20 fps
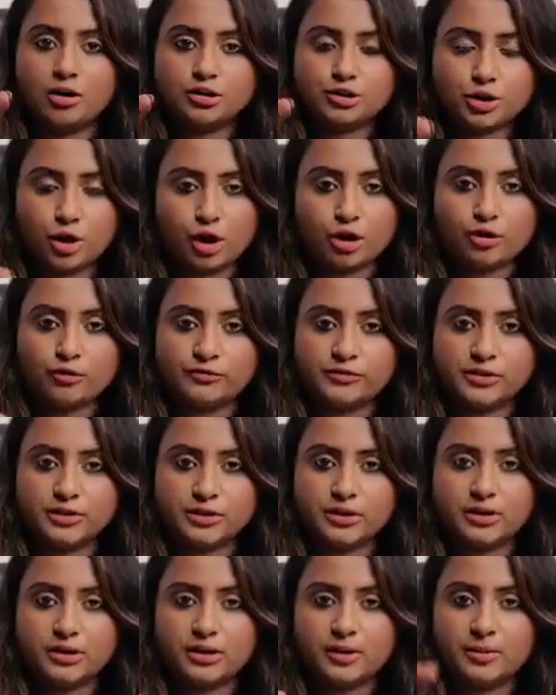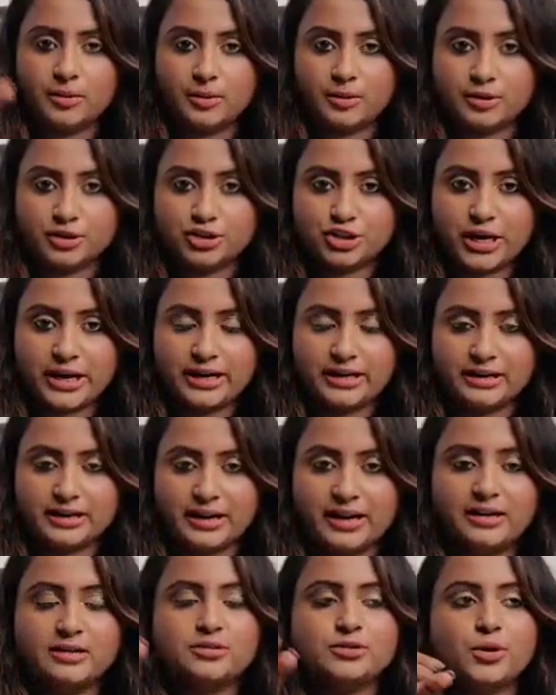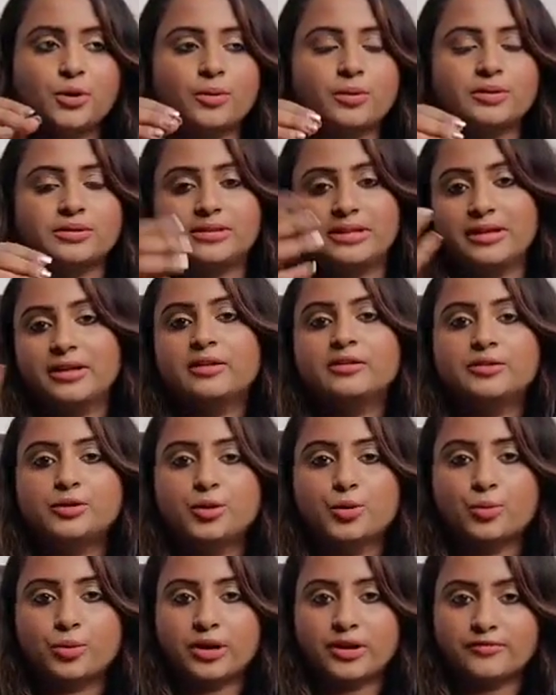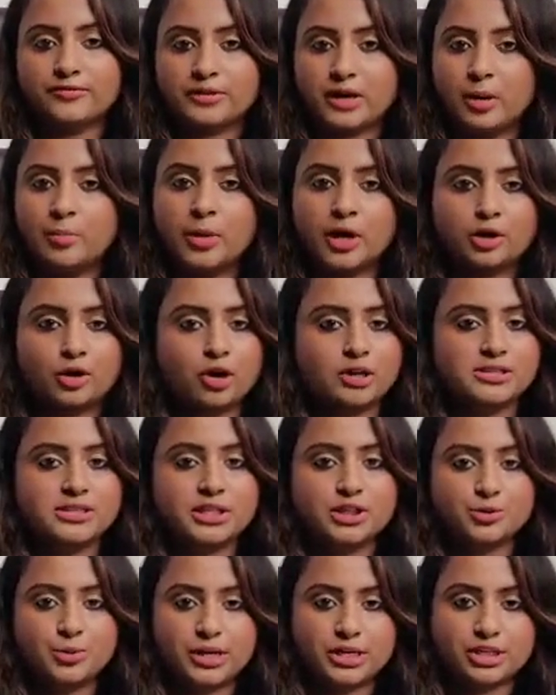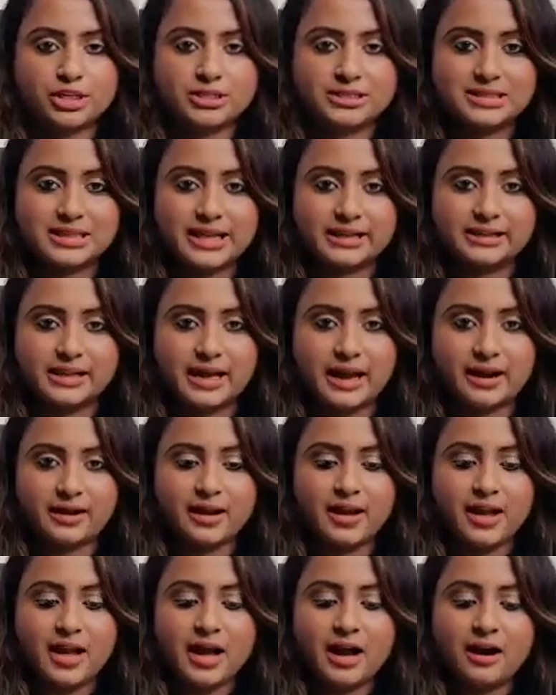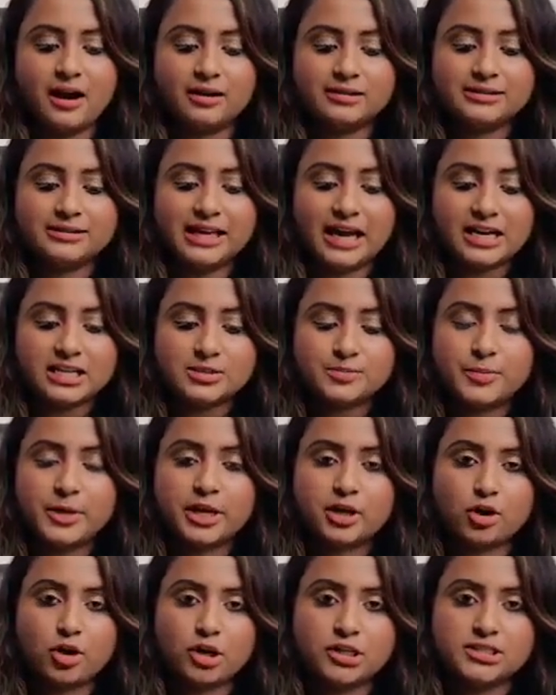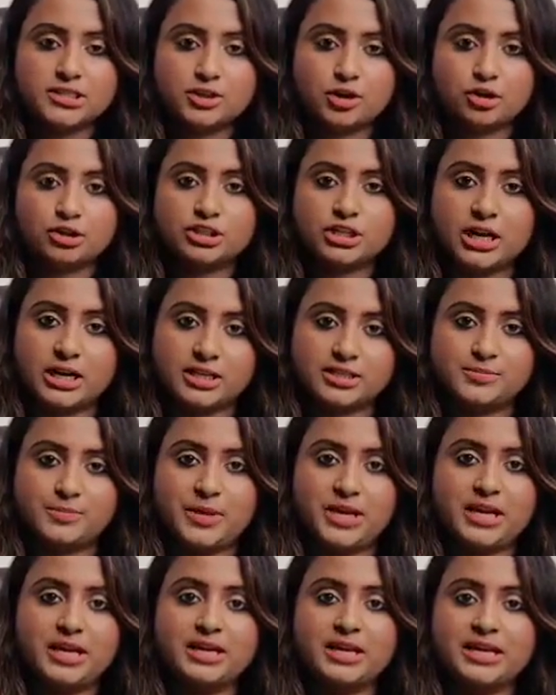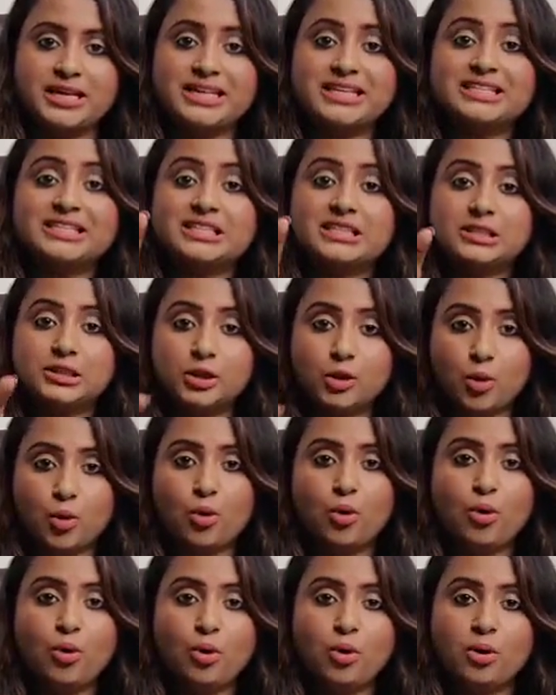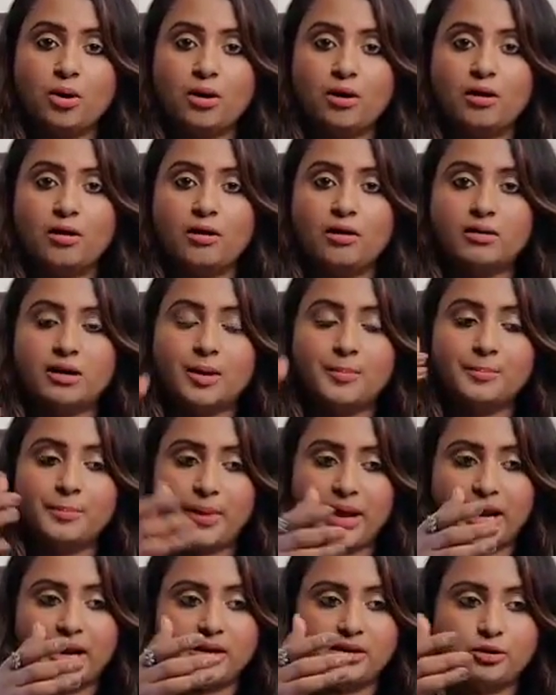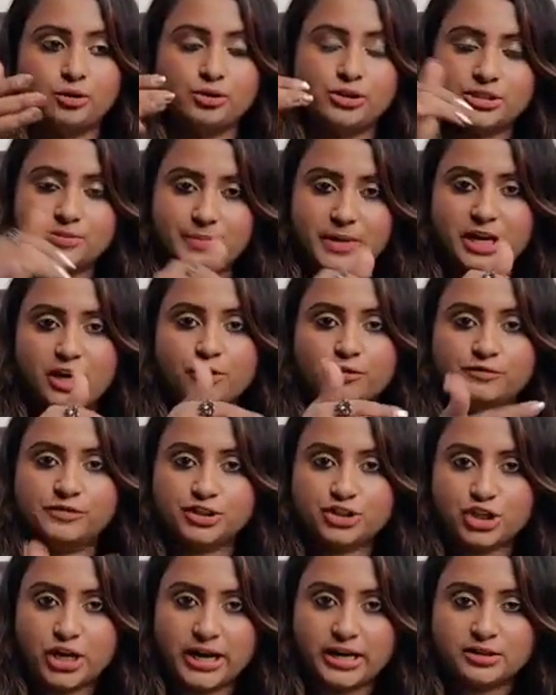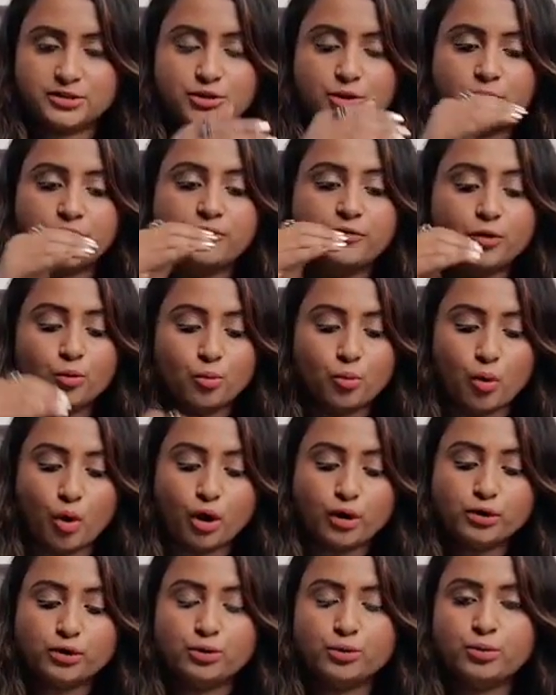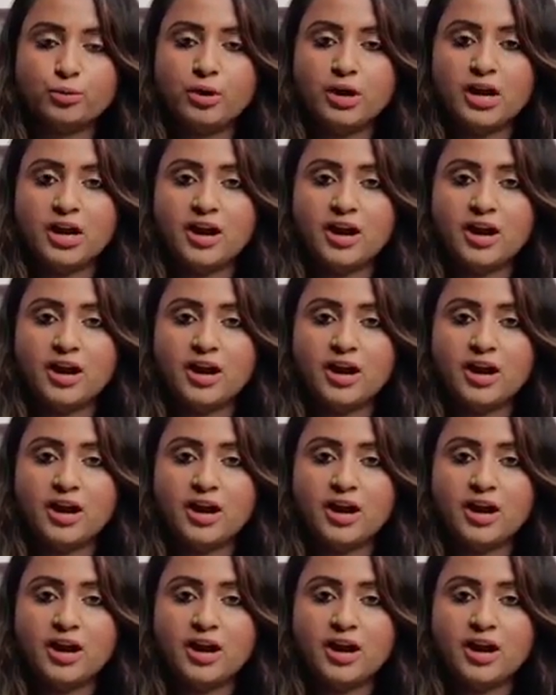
shot of the child, right? So you would have come across situations like that. That's because your shutter speed is slow compared to the speed of the child. So if you want to